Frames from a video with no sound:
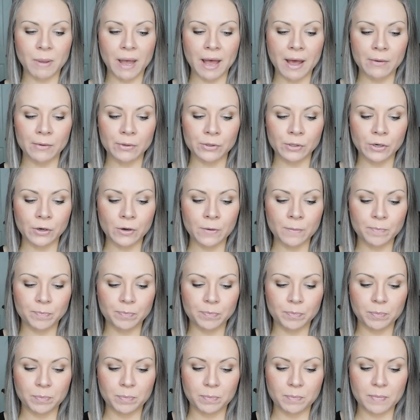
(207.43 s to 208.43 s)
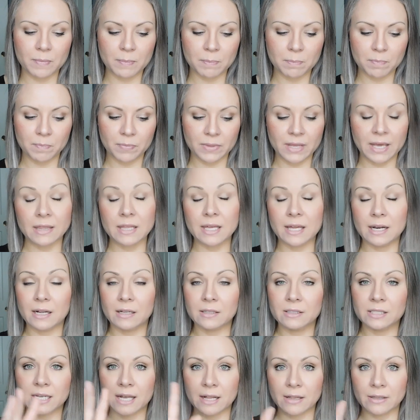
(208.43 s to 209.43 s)
powder and then
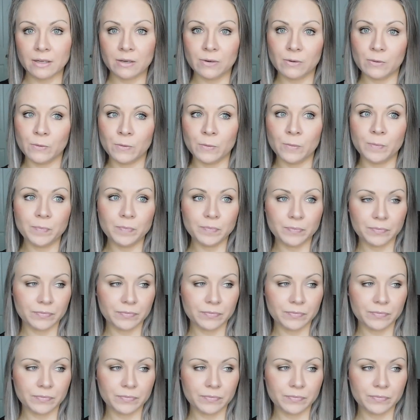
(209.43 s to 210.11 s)
I'll tell you,